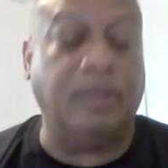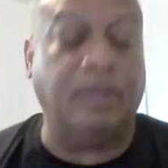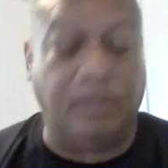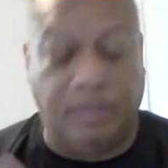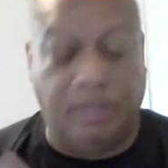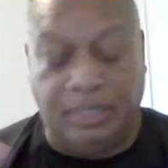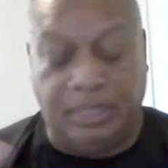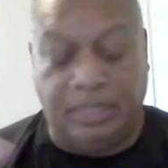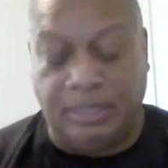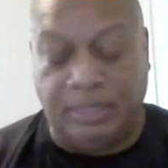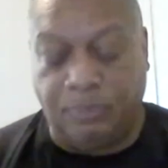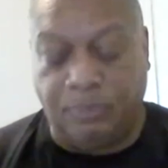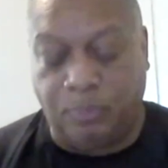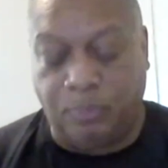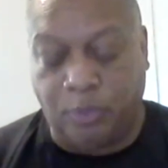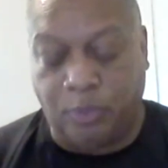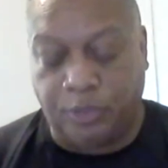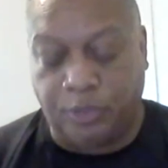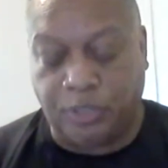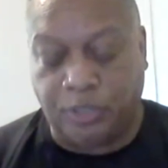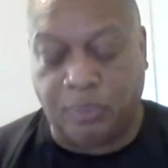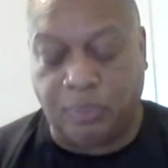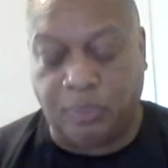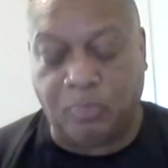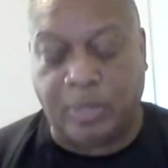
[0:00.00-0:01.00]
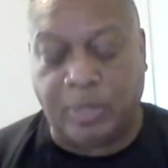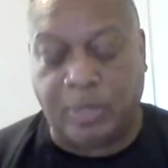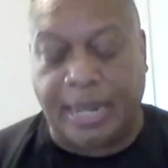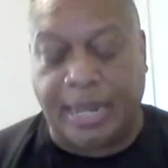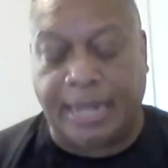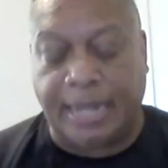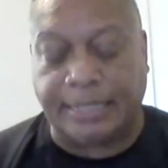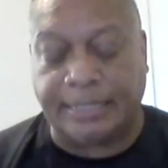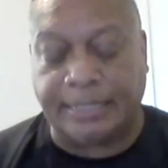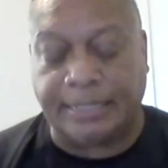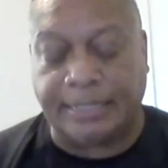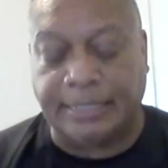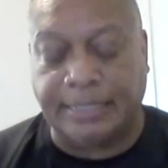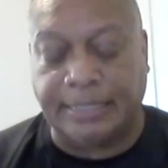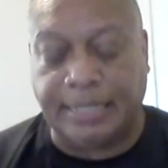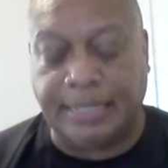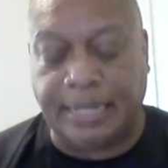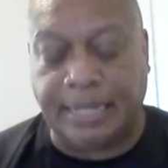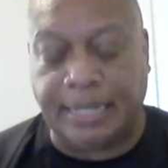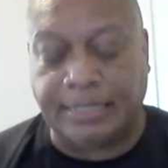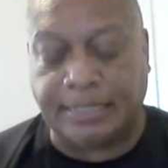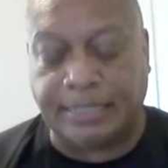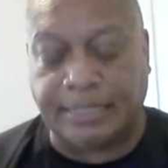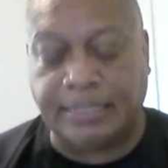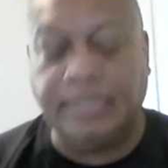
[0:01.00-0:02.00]
in pushing back
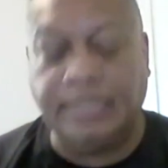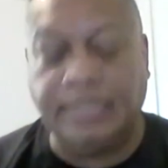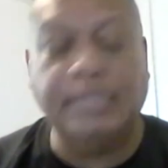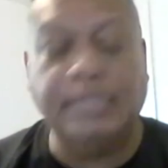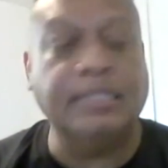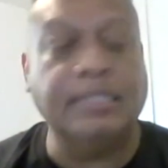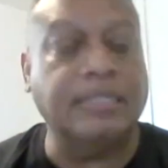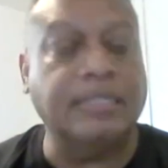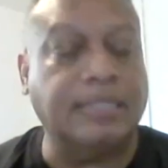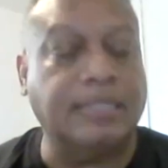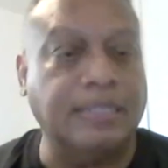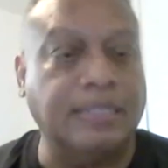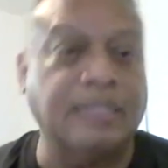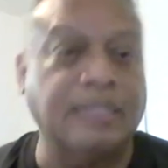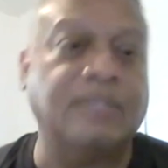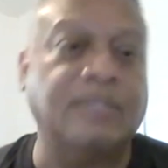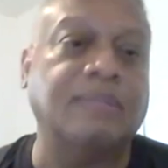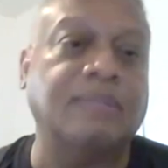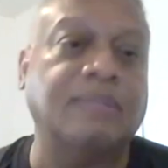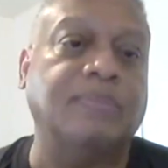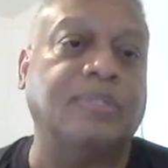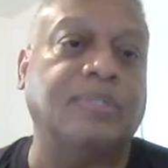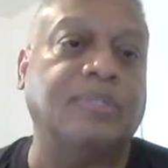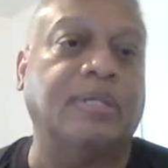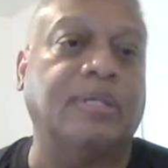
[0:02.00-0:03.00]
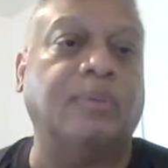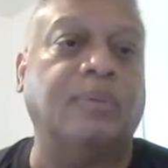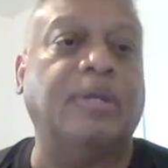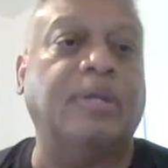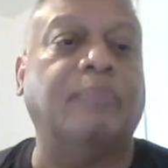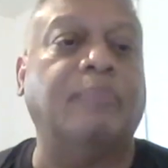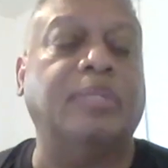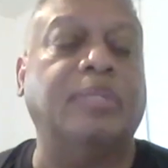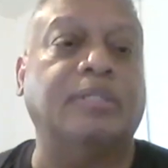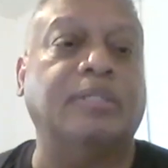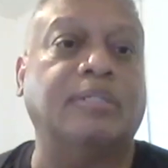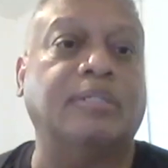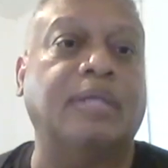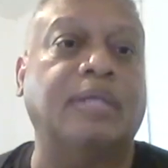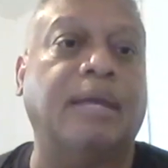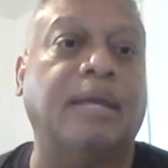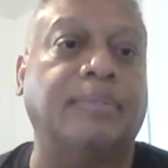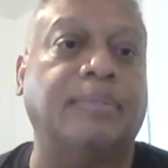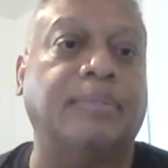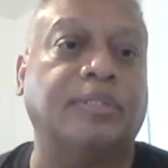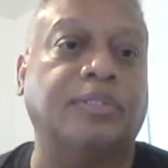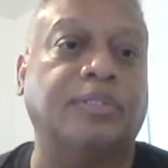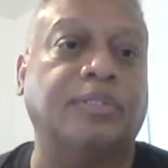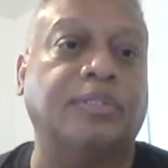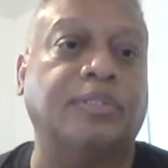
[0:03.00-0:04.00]
against the systems that have been
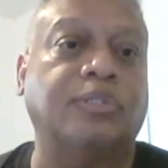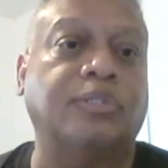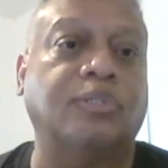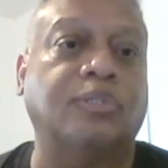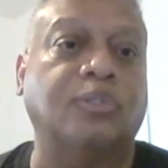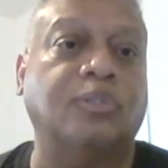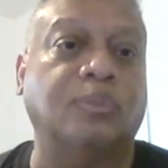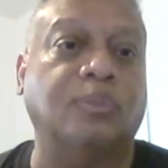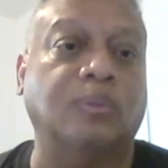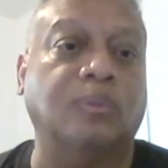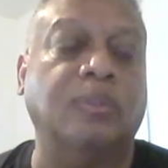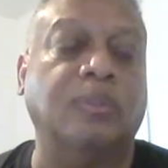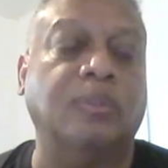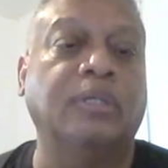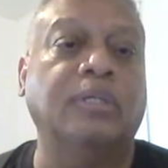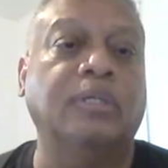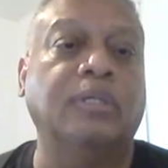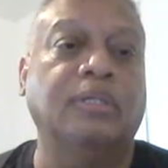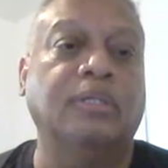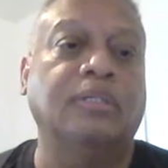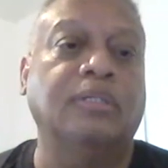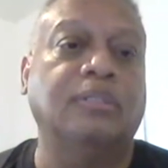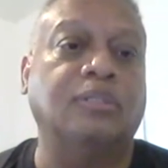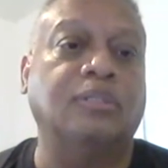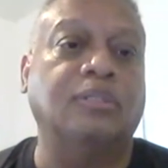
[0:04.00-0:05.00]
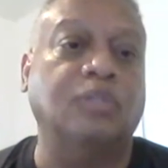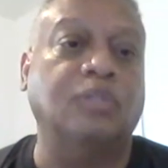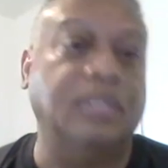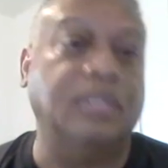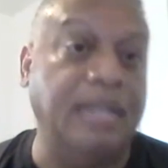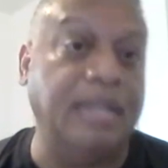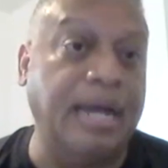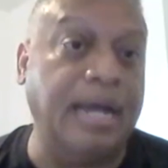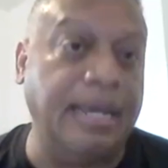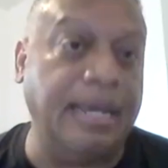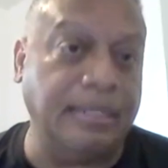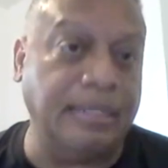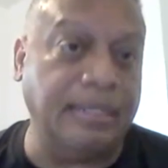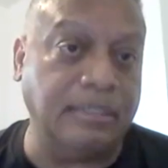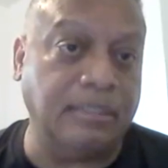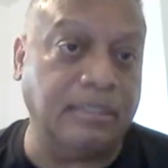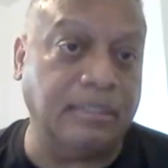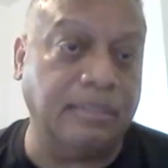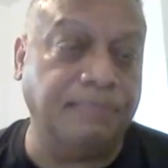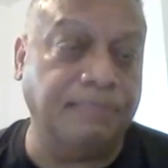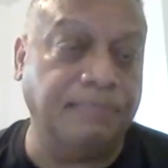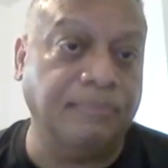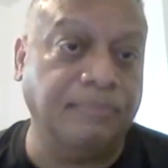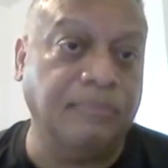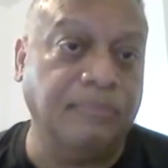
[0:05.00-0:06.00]
established to deny
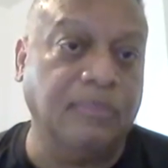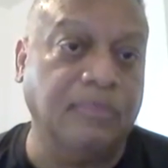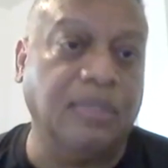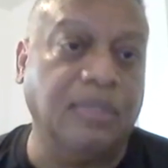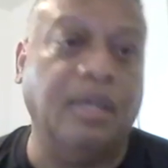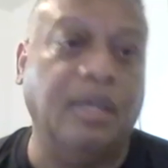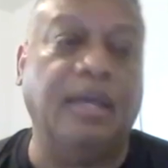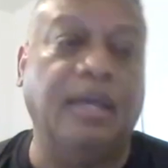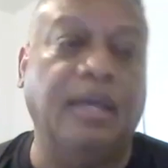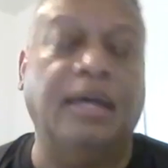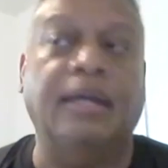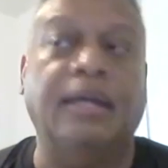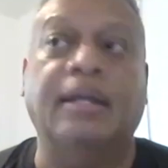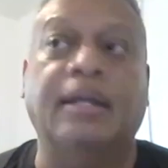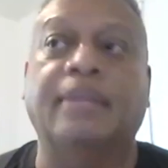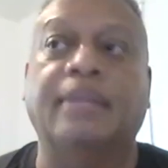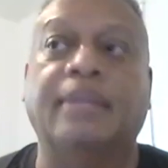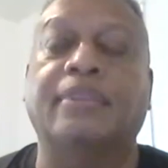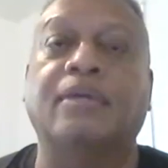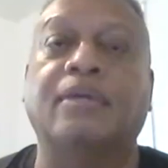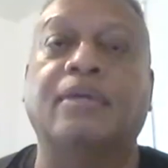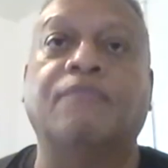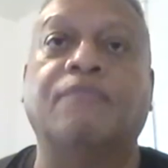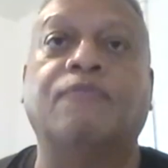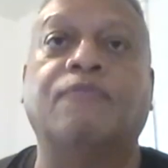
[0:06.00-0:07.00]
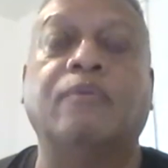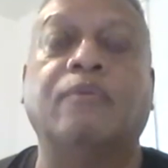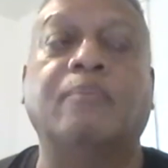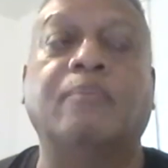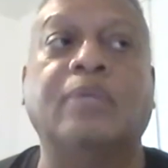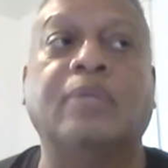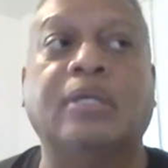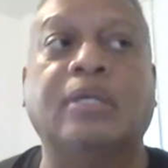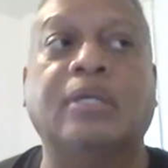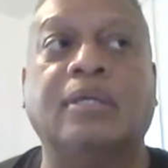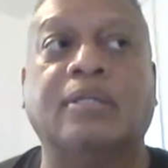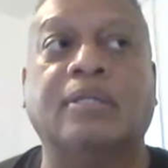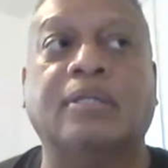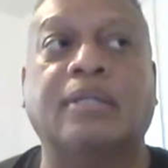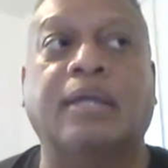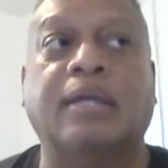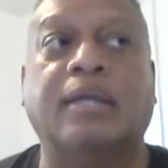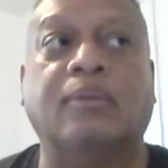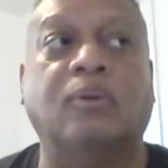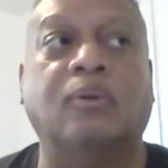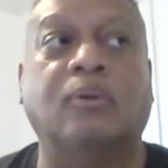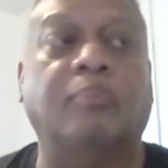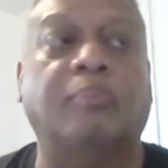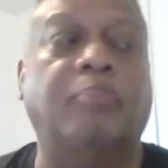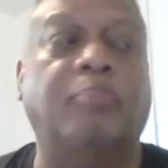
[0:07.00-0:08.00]
us. And I think for me, as I
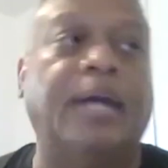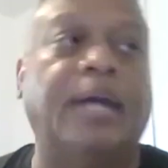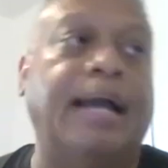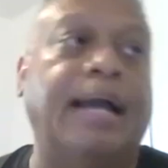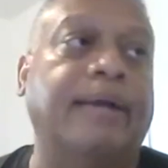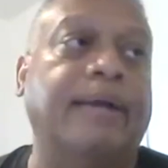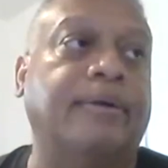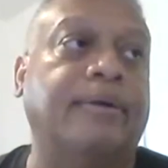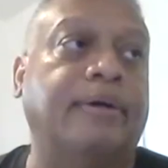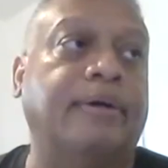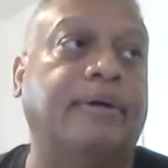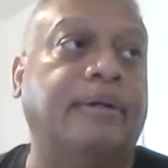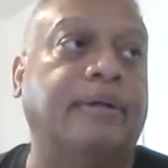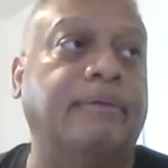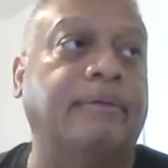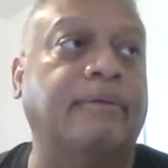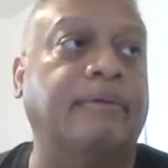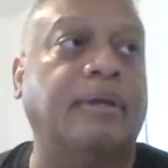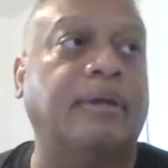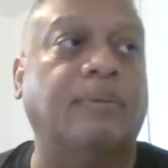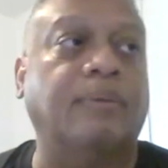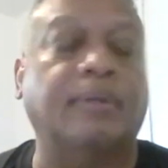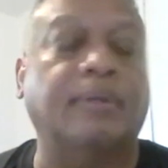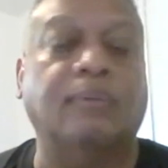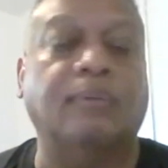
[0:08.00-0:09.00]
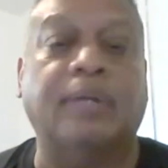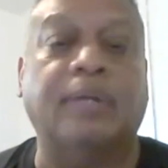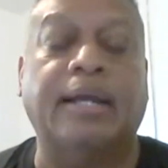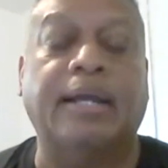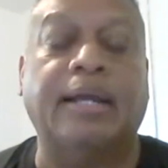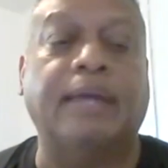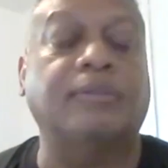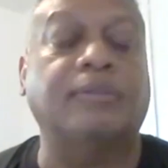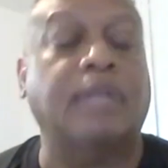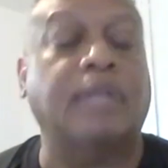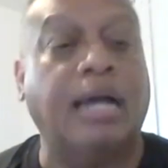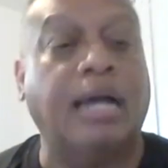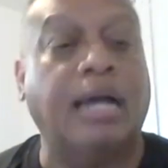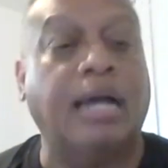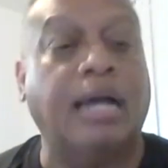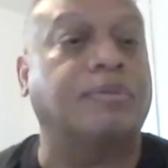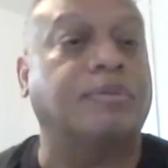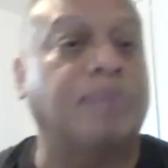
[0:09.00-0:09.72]
look back on, okay, how was